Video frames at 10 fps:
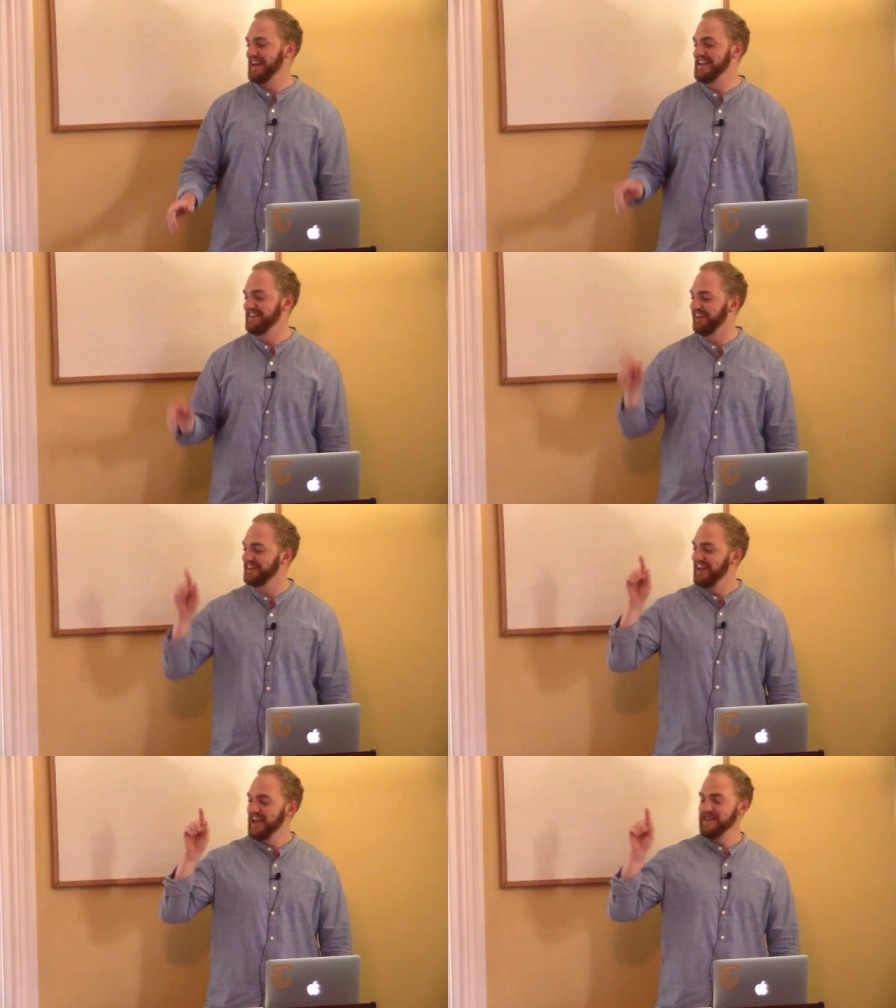And he,
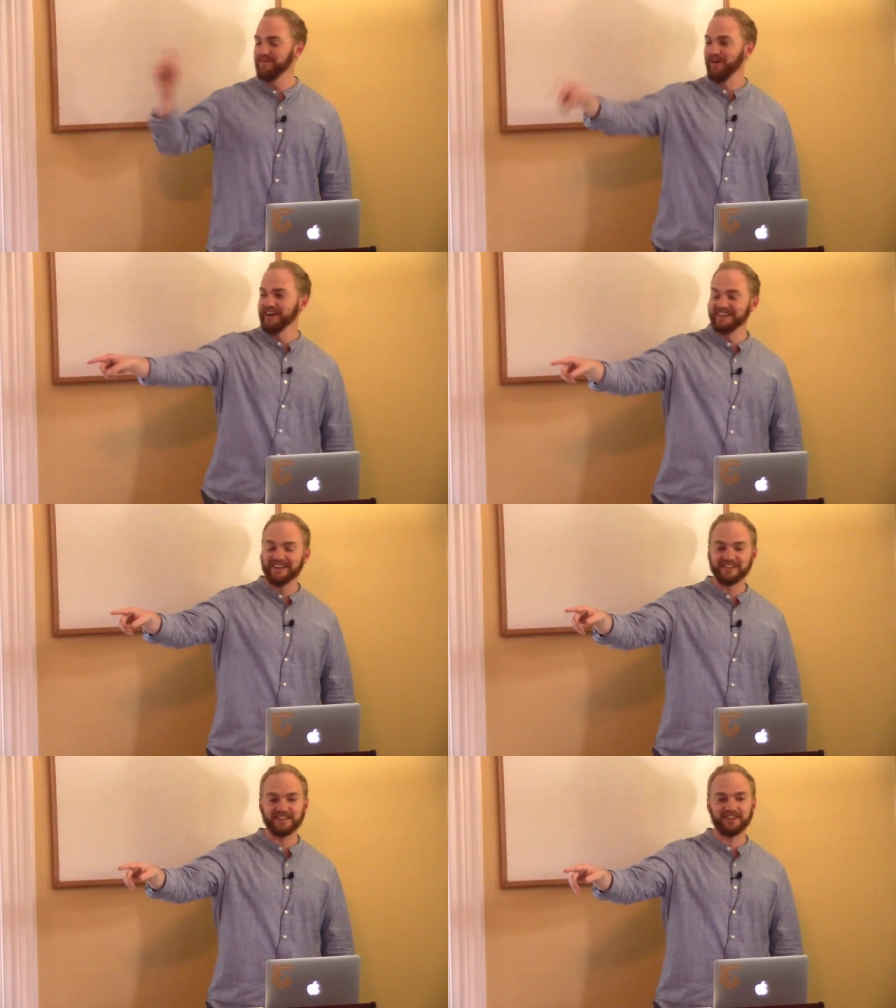looked, he pointed to
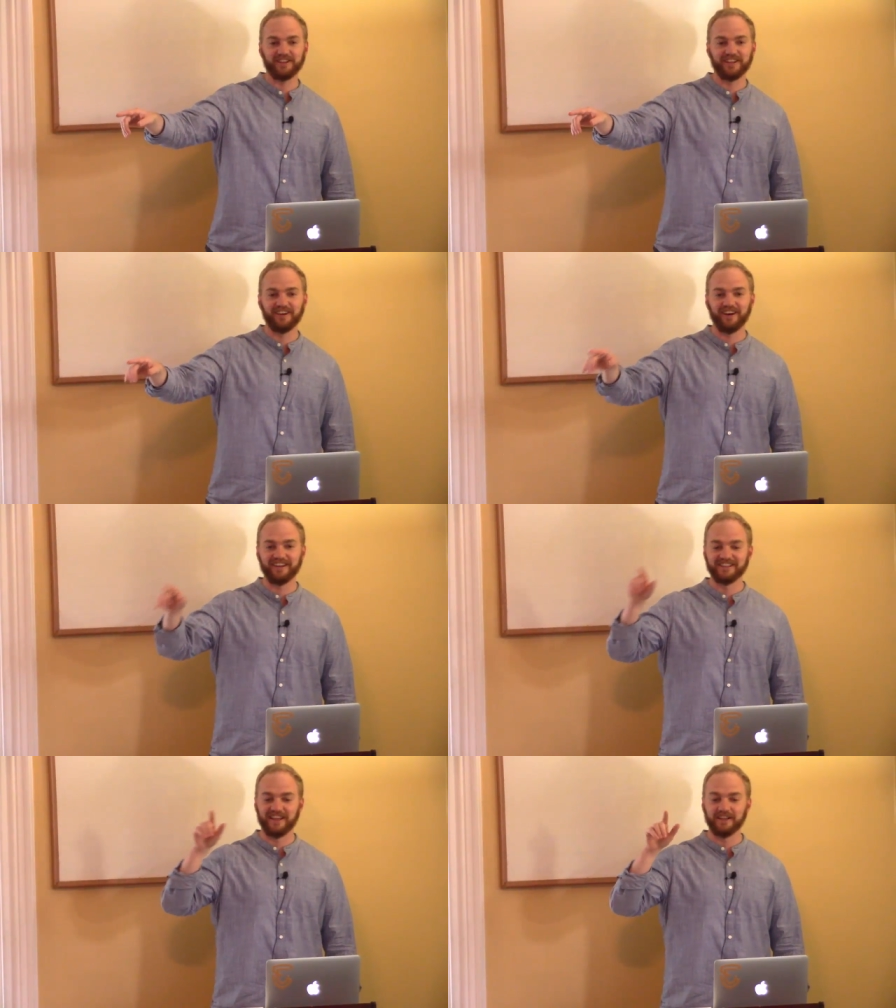the security guard.
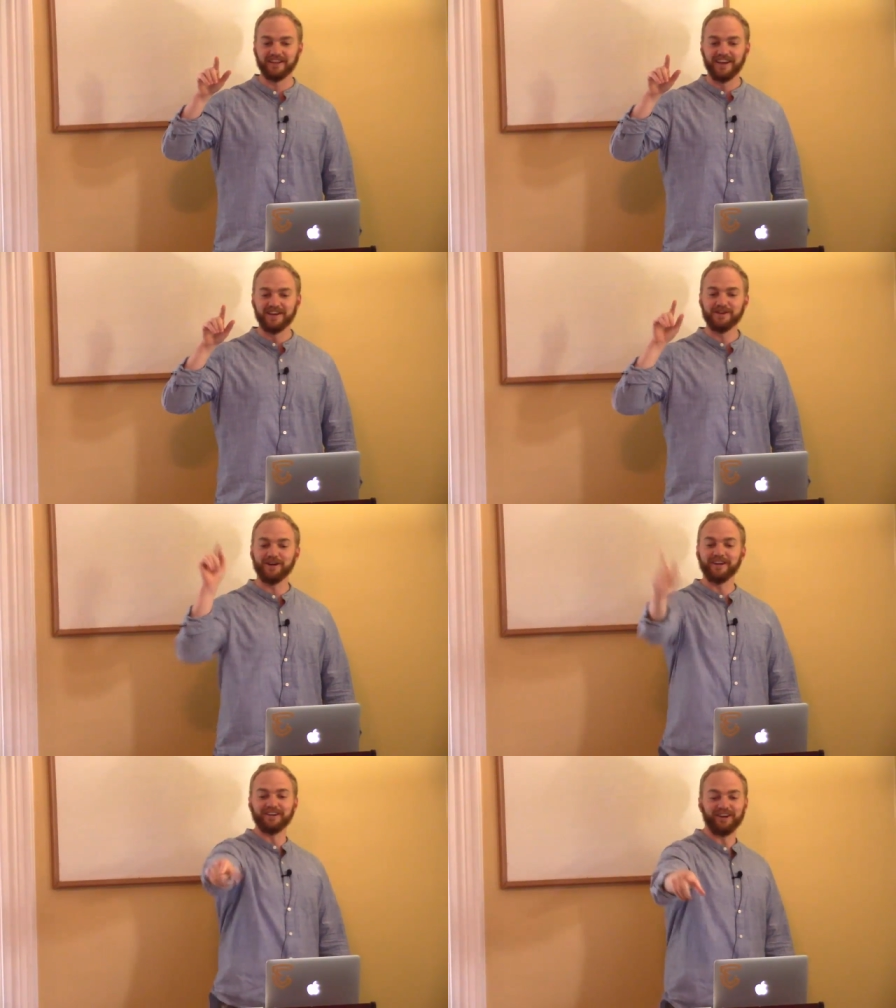He said,
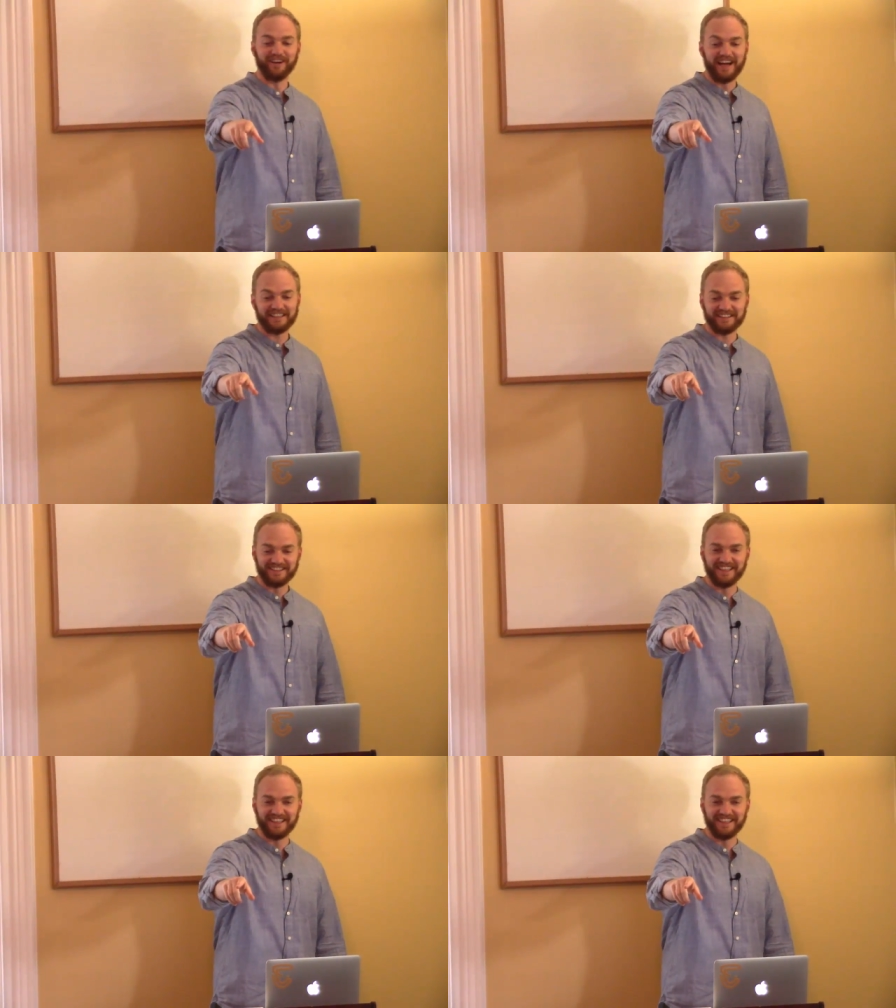you're under arrest.